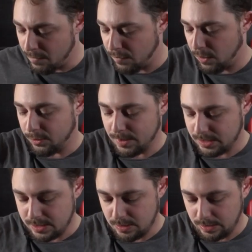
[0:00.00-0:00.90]
volume and a
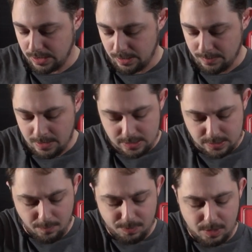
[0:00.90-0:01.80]
tone here.
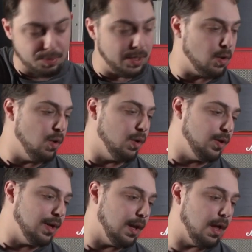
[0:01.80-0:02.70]
So pretty cool. You
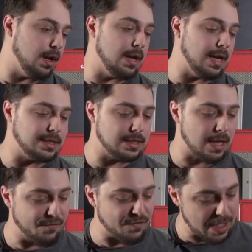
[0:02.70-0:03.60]
can get a lot of nice
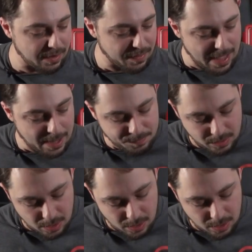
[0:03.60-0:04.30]
stuff out of that.